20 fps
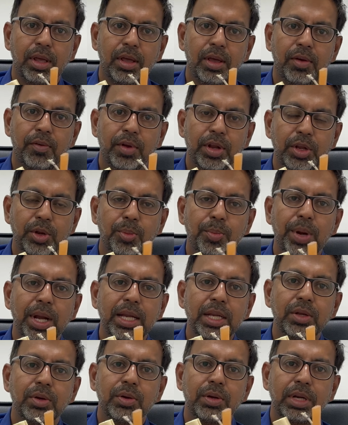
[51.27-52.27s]
When you bend
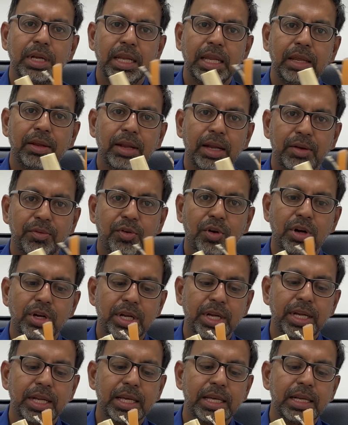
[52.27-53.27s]
your knee at 40
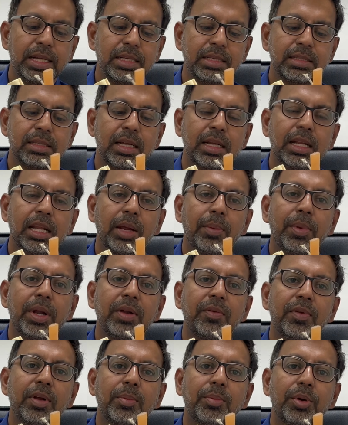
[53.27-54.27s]
degrees, the ligament
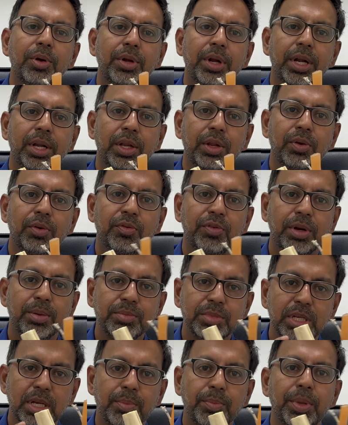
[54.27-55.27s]
will protect you from
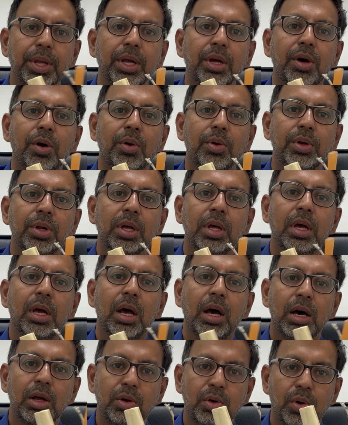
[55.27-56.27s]
slipping out
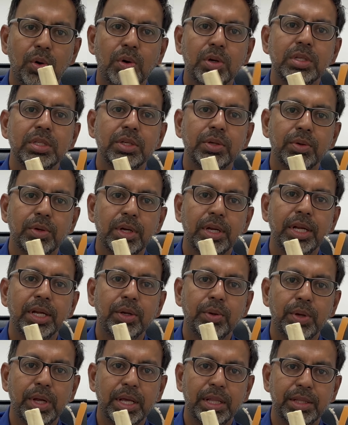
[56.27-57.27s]
or holds your knee
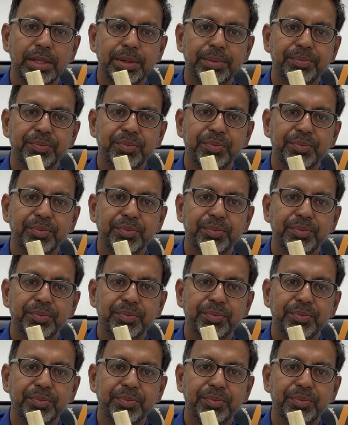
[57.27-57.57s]
together.